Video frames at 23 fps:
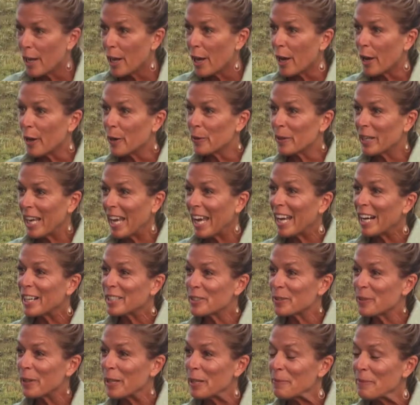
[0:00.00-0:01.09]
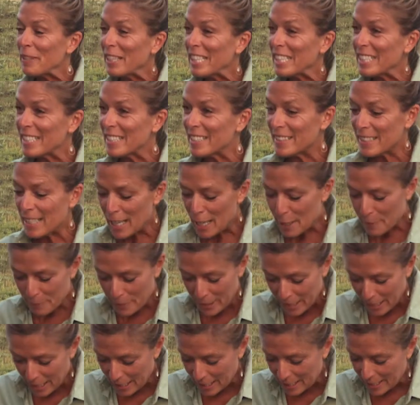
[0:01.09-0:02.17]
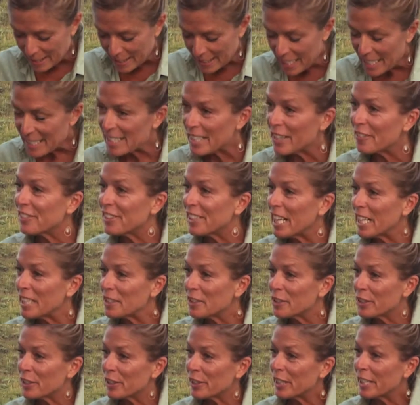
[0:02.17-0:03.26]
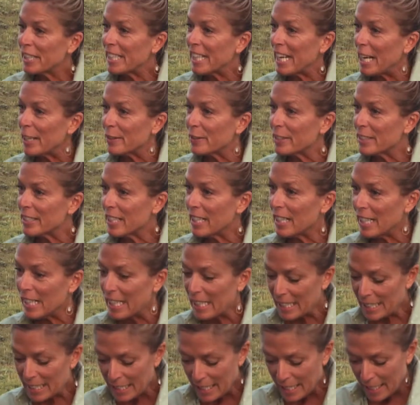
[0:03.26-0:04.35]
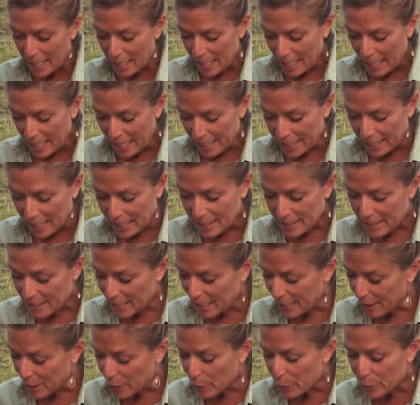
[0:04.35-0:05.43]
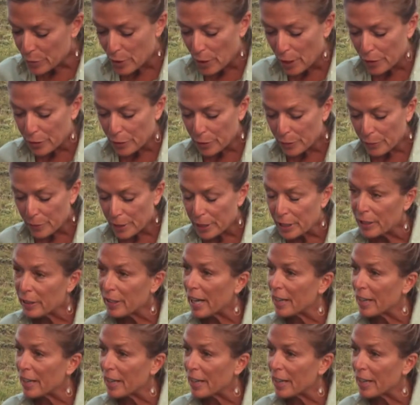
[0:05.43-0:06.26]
Okay, our 20 minutes is up. Steaks have a nice chill on the outside, and let's get those on the grill.